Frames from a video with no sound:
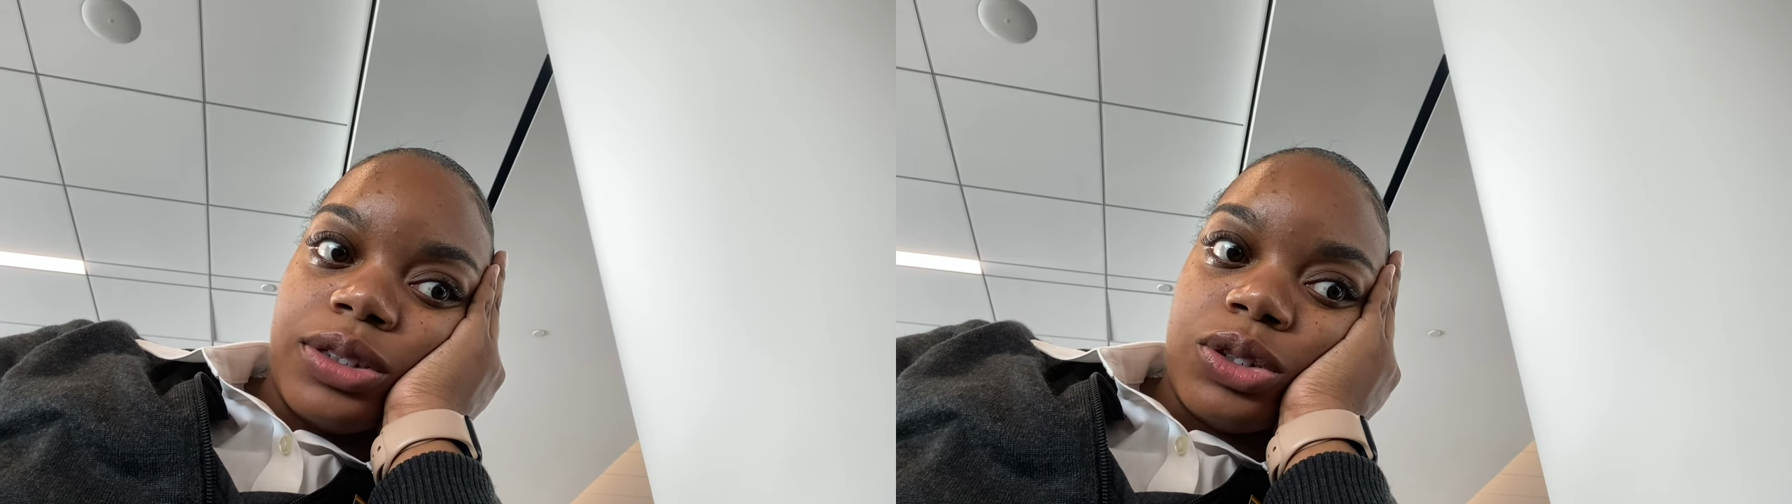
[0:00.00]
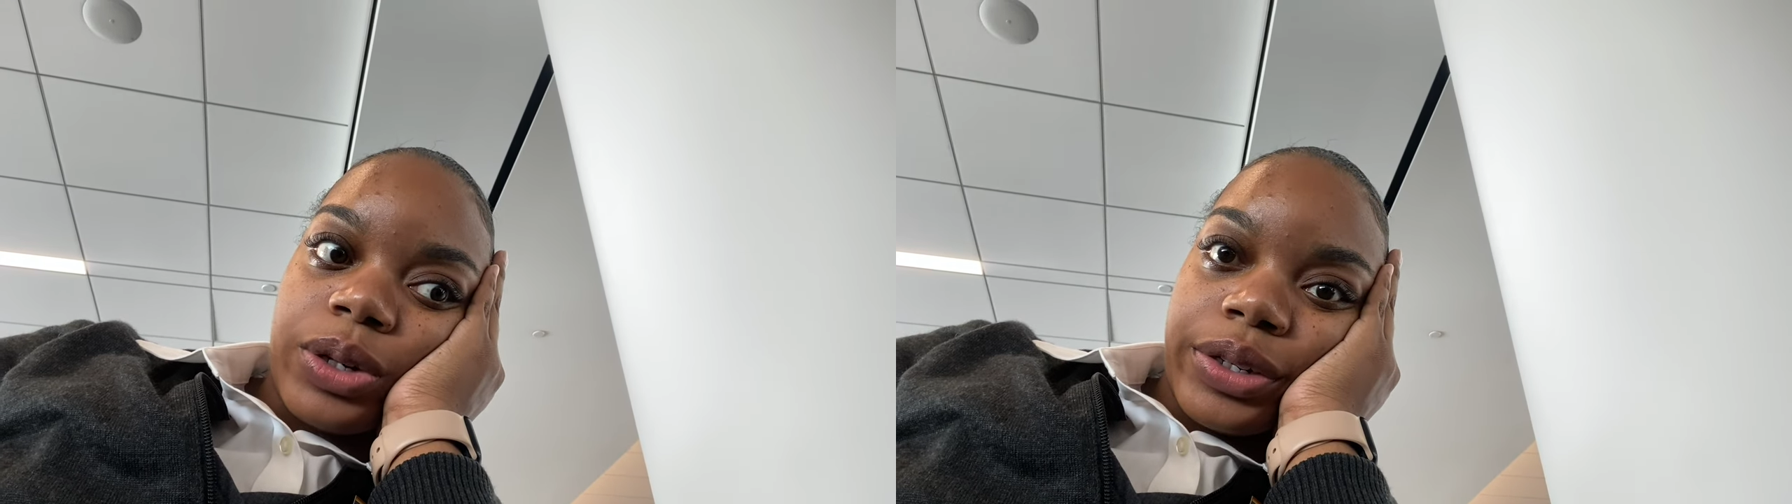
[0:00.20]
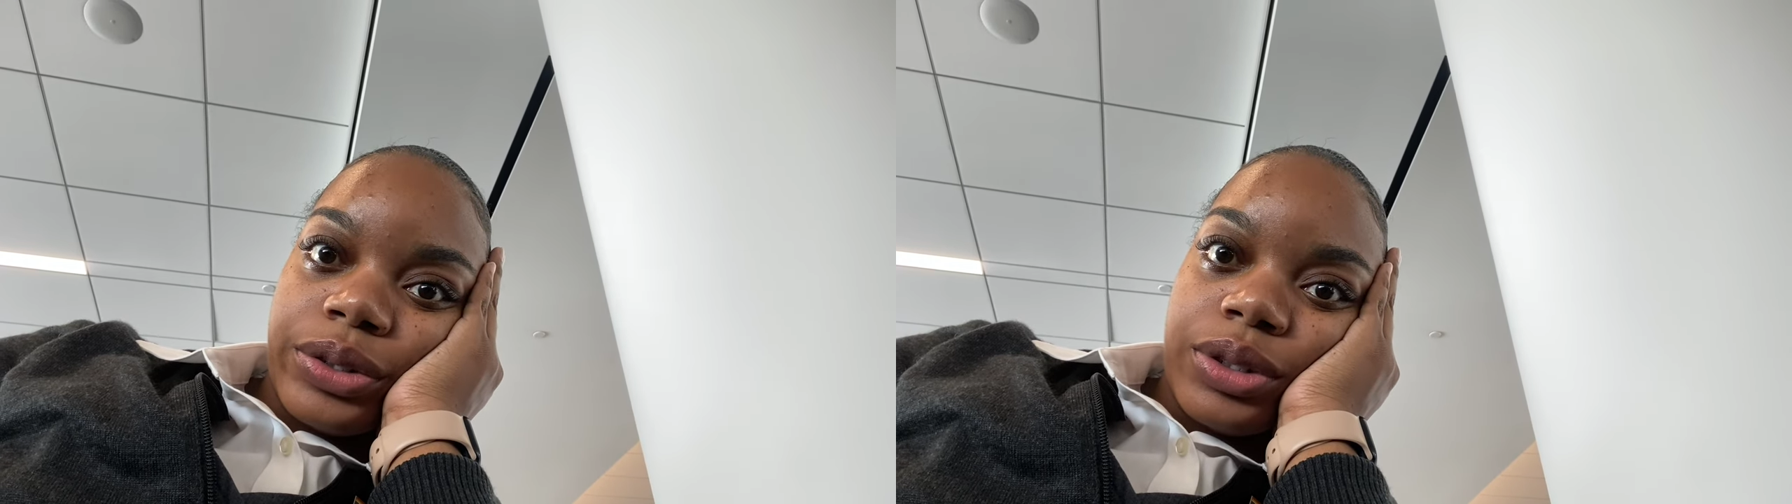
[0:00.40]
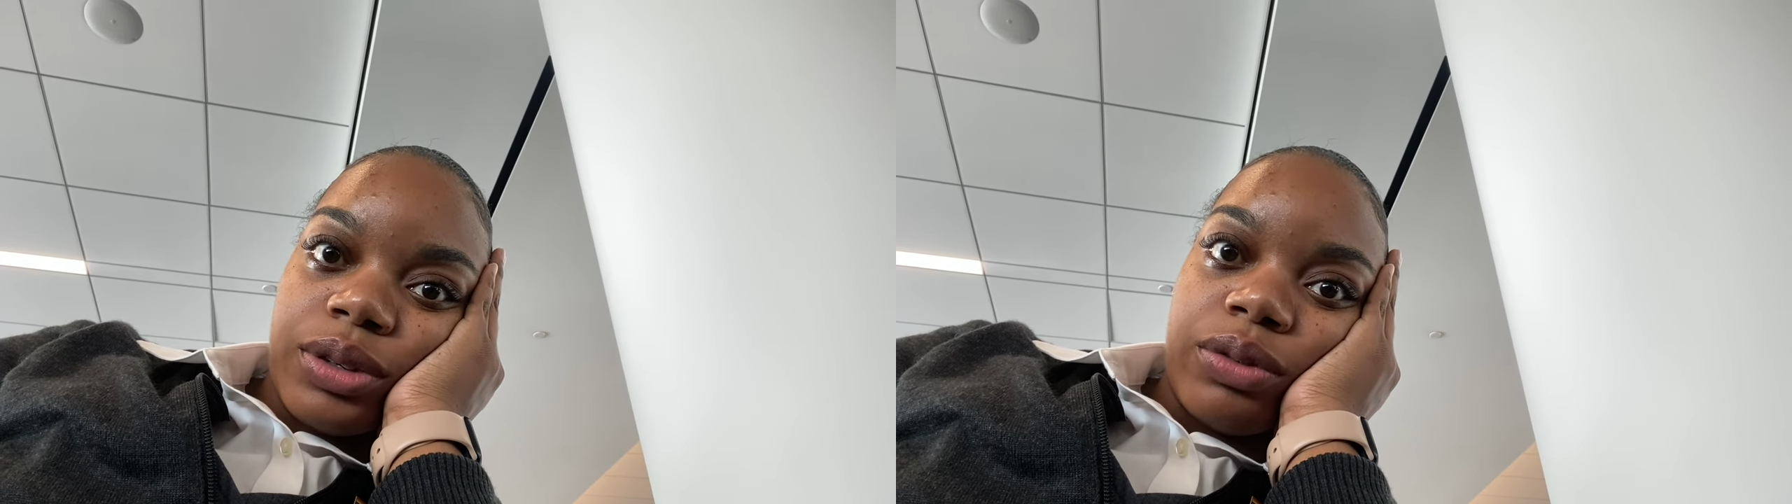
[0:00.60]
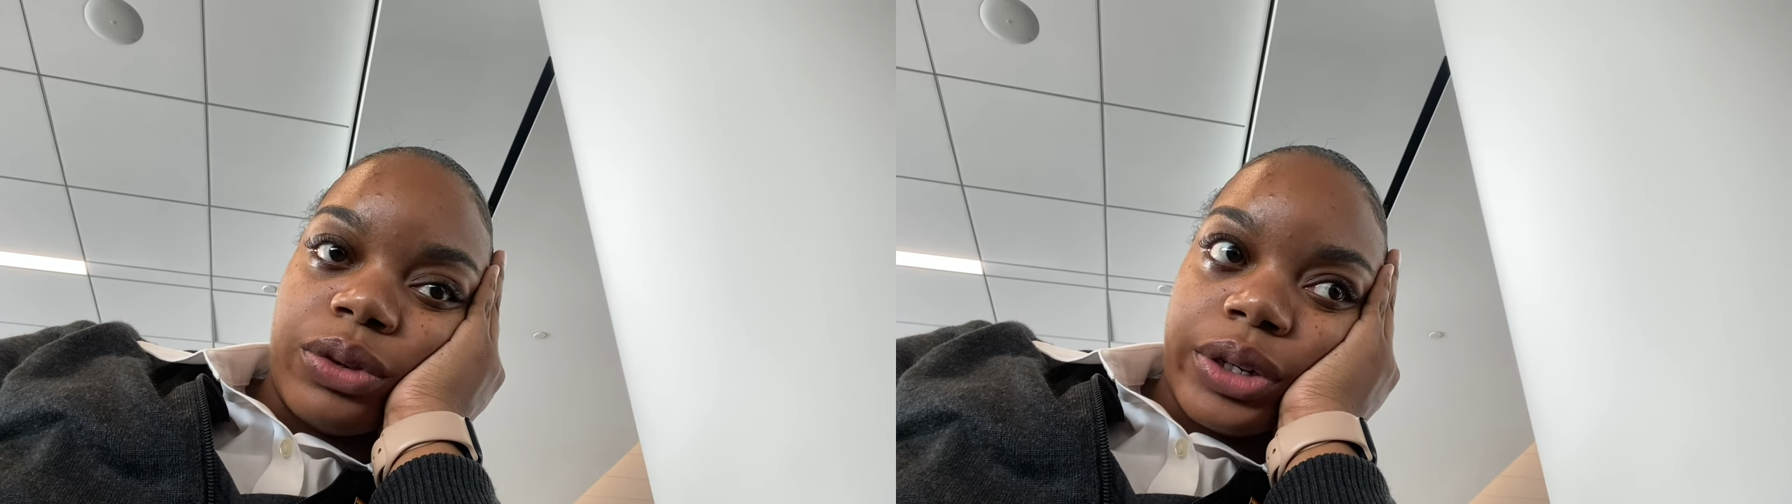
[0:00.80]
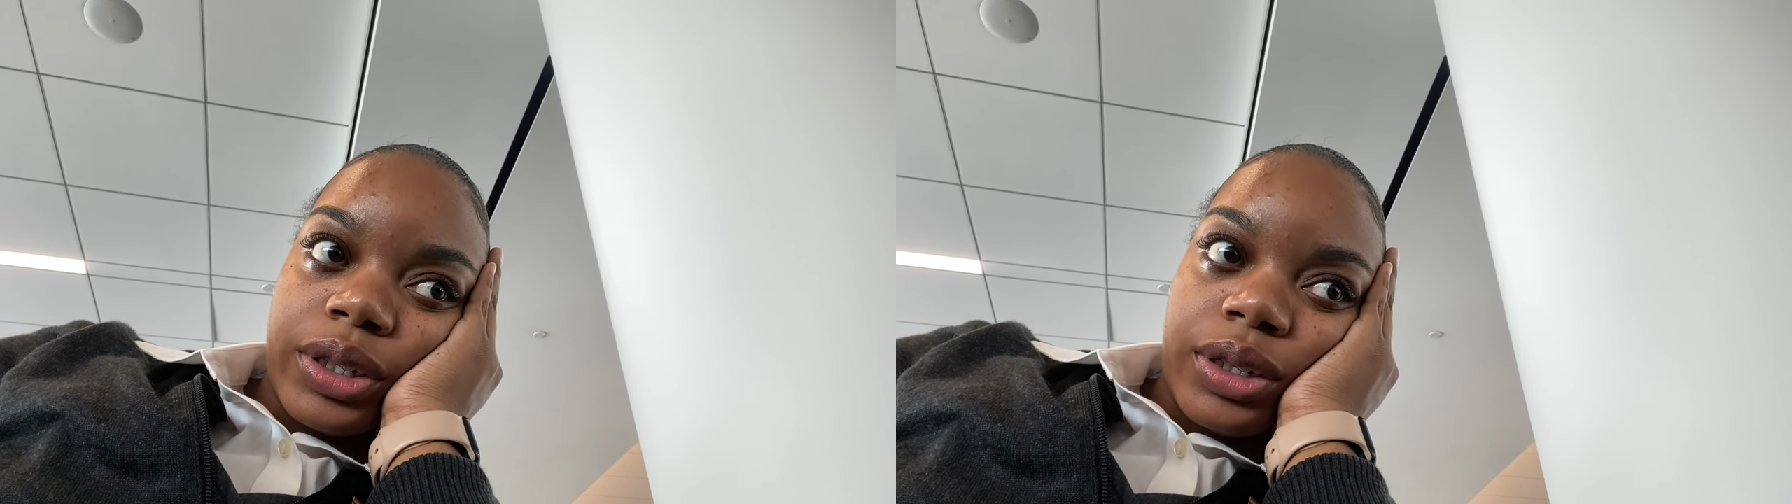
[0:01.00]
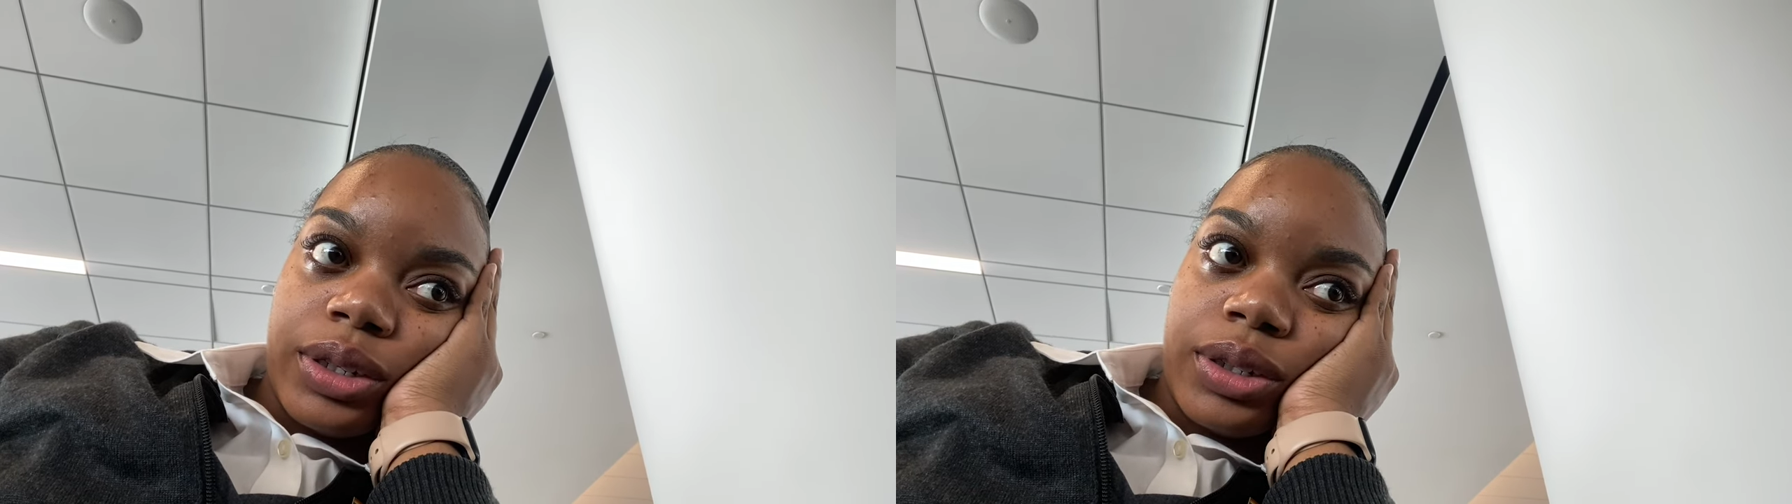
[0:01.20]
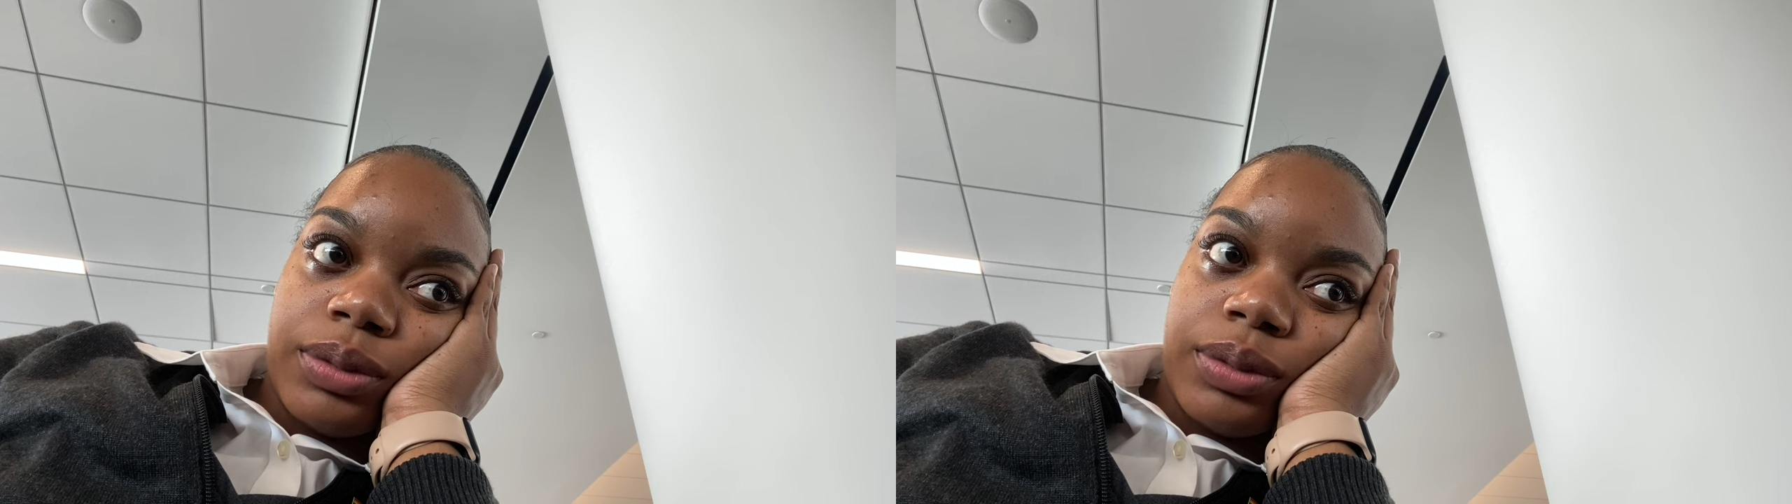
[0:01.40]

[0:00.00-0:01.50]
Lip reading: stretch of working.